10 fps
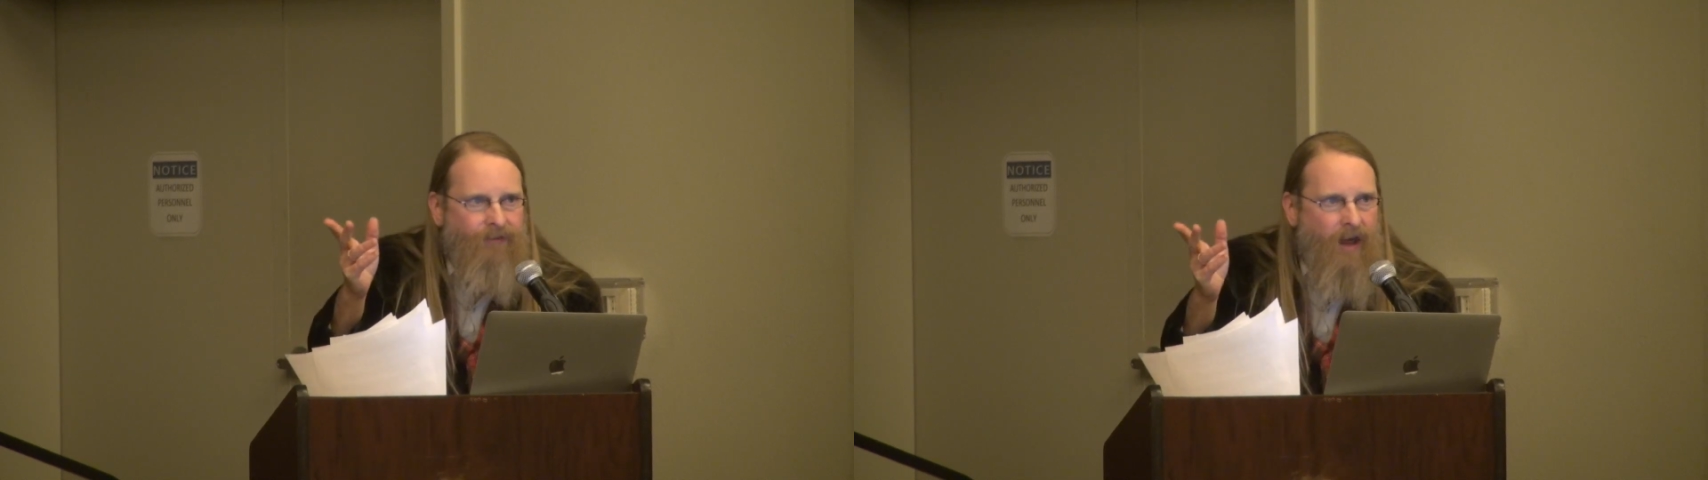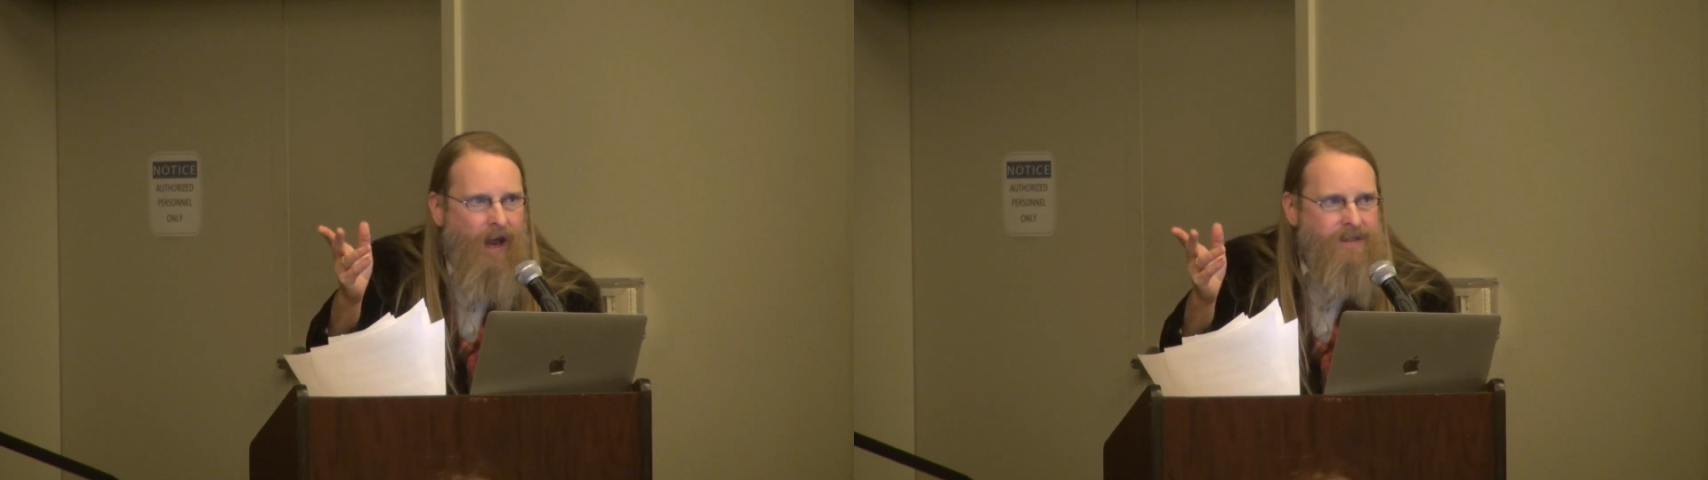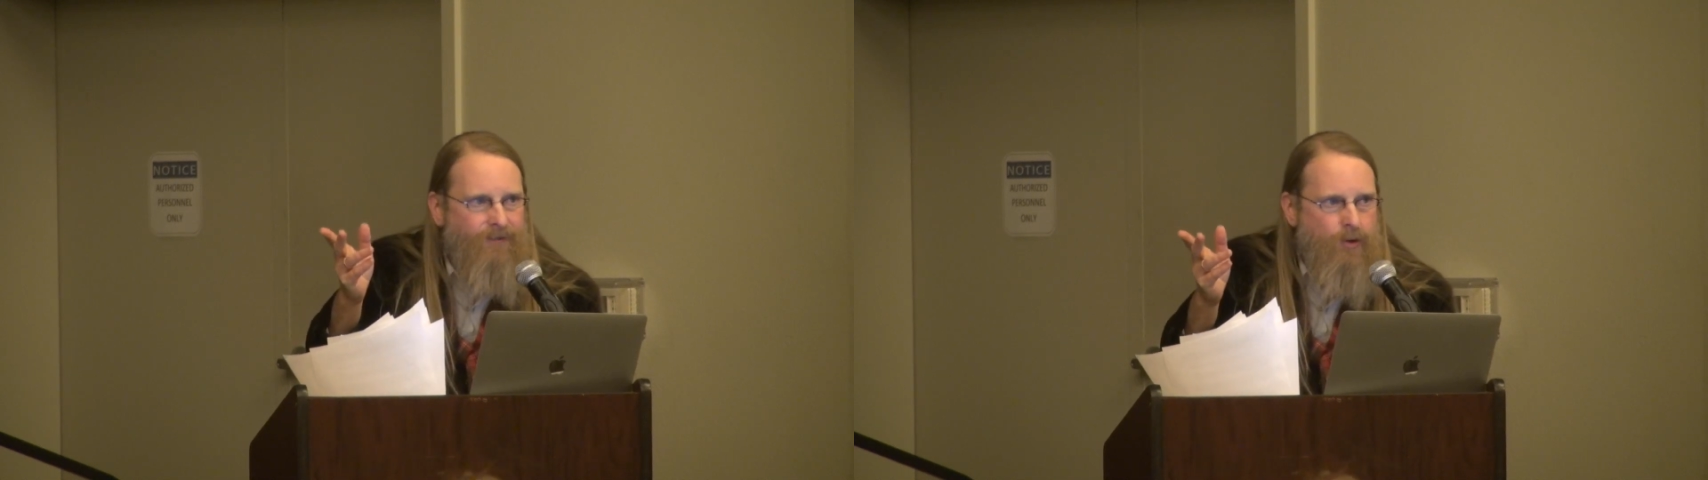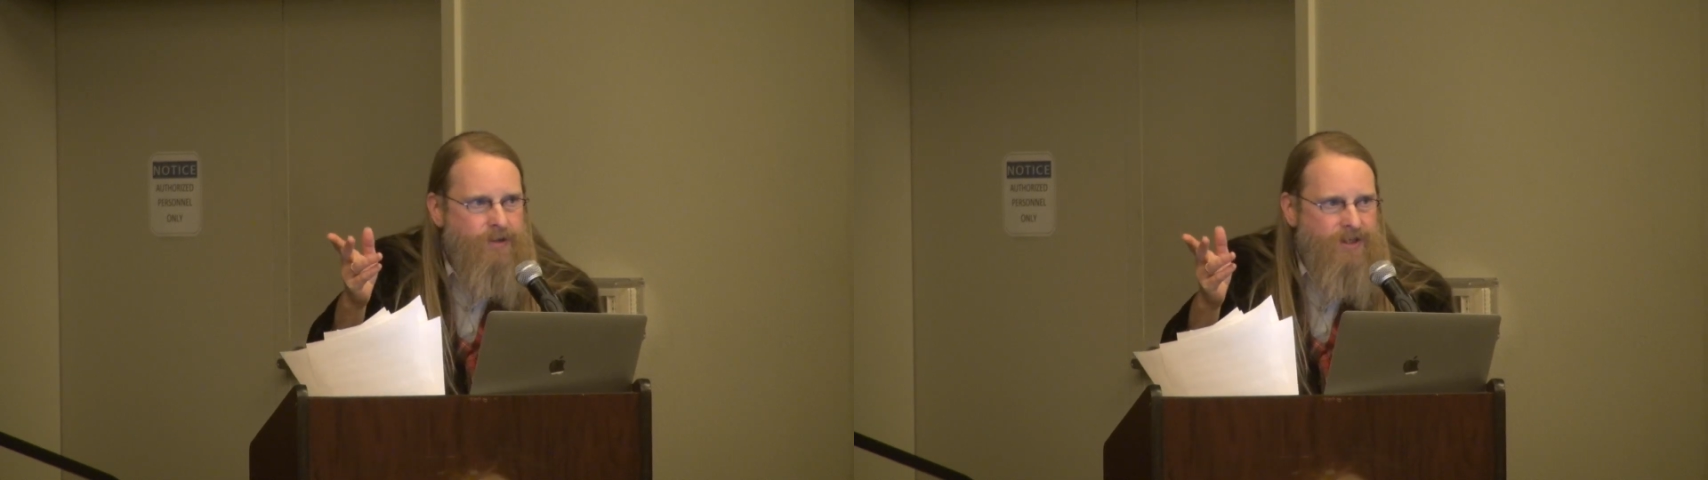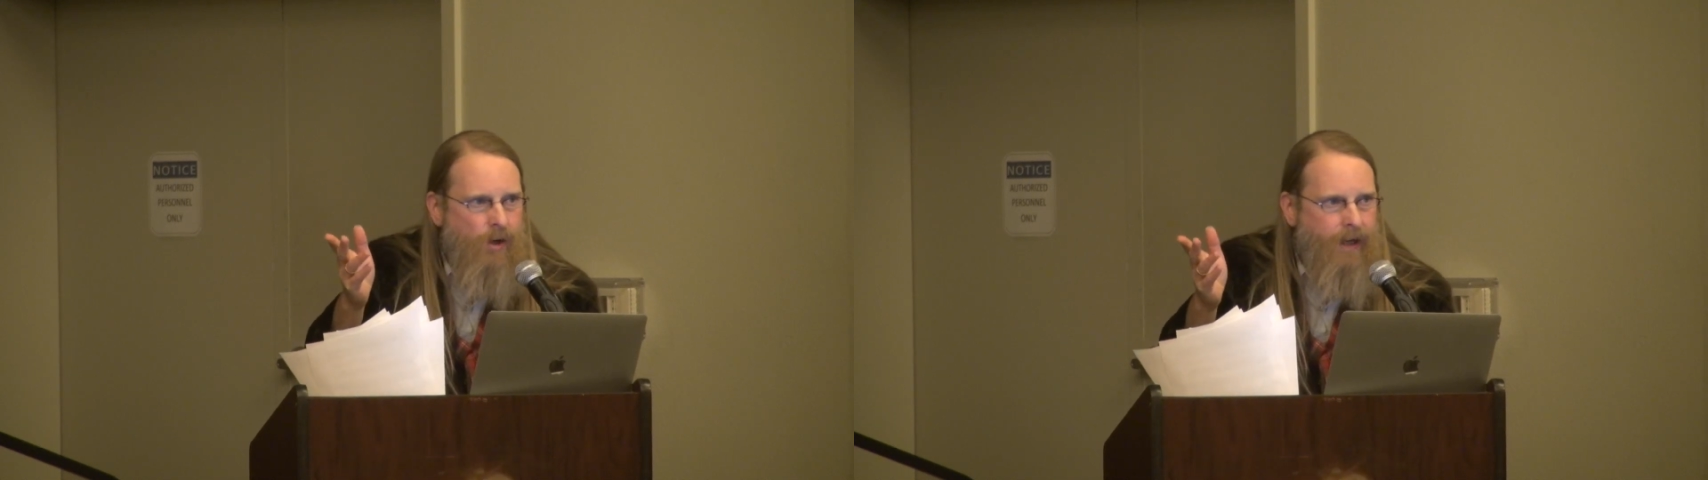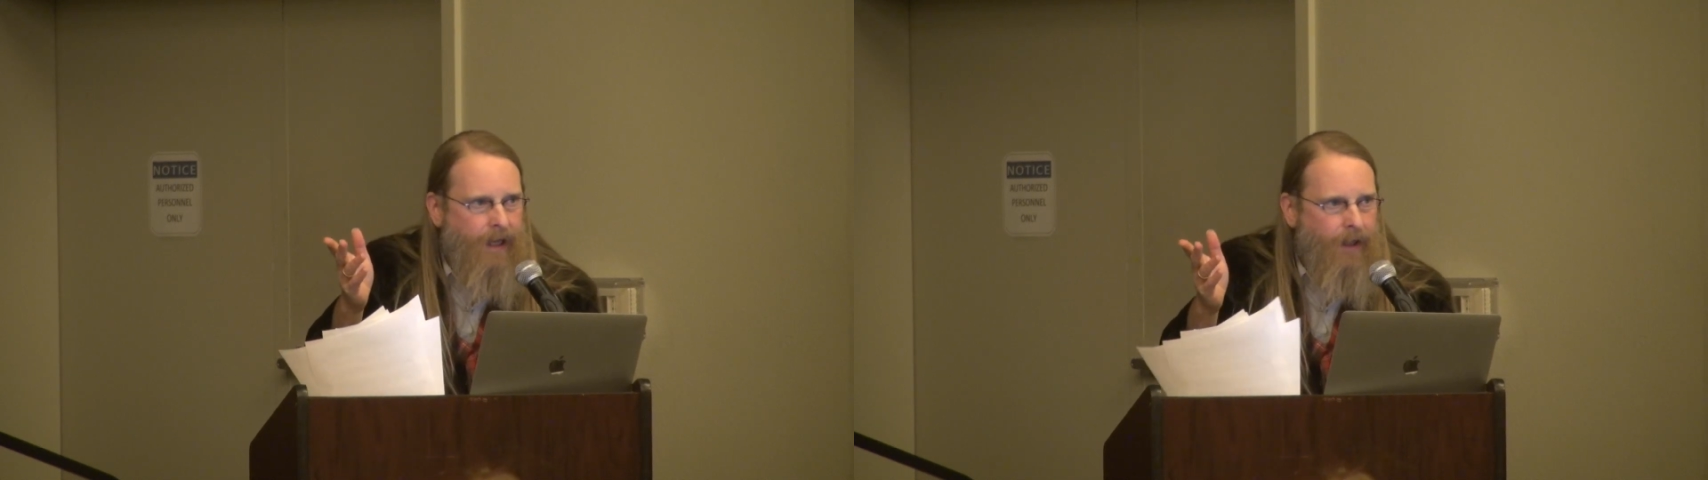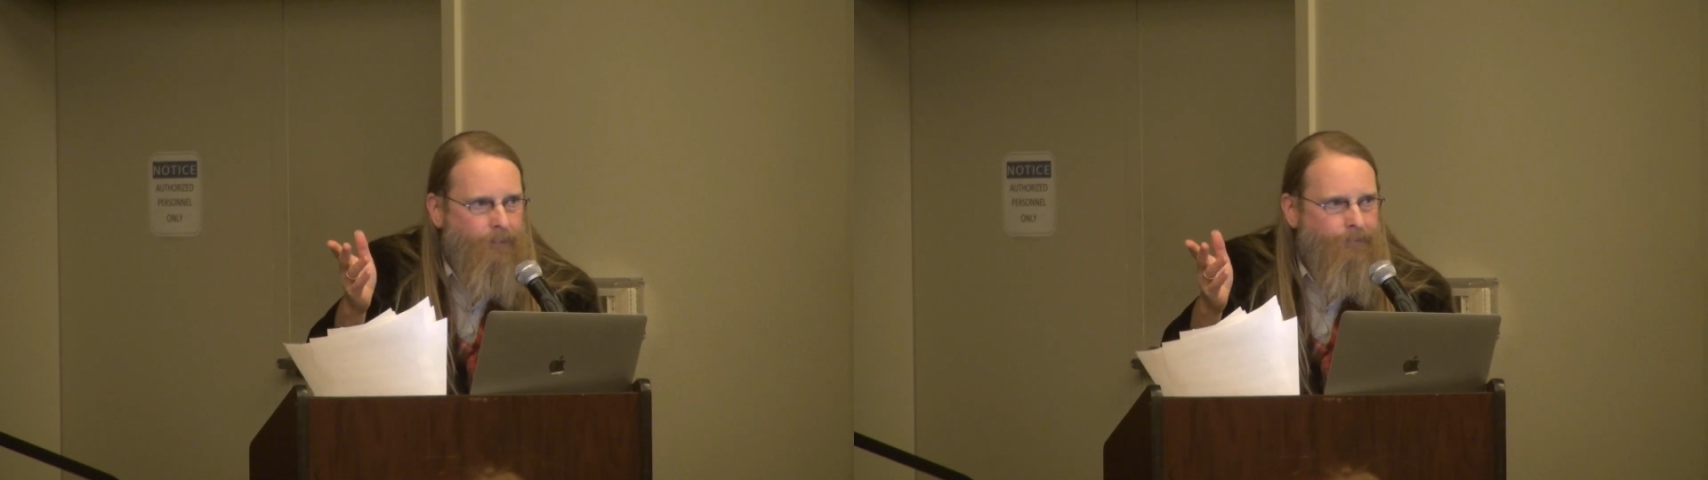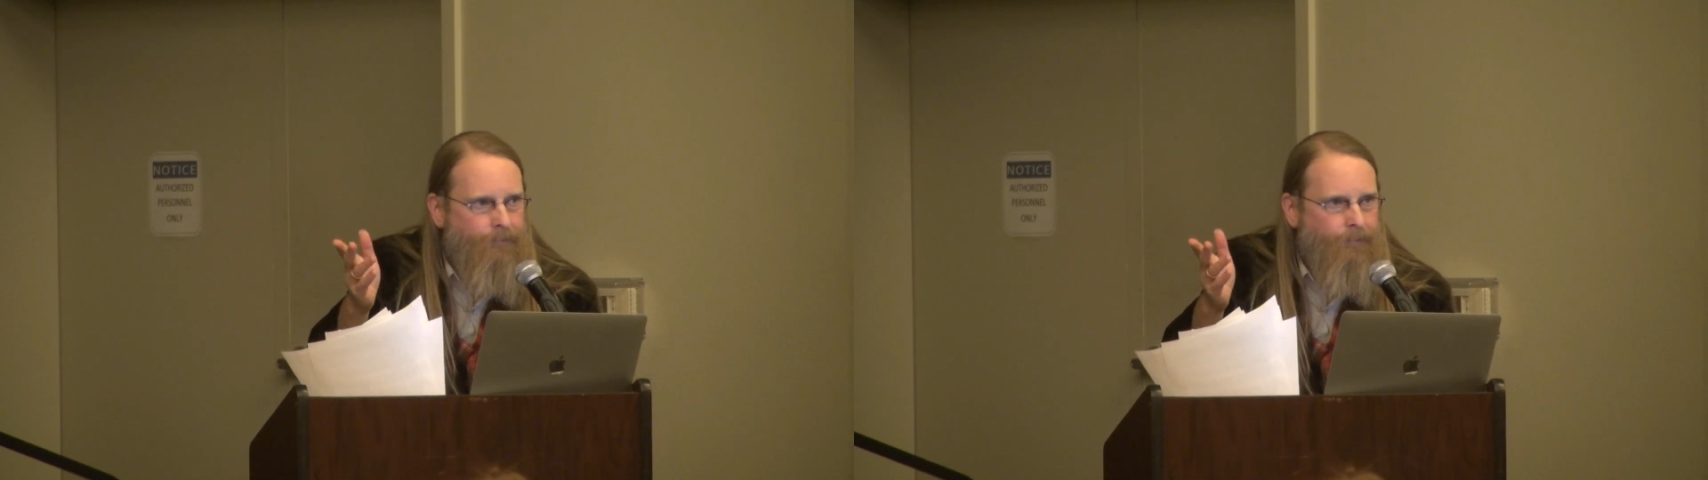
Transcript: sides of who's doing it?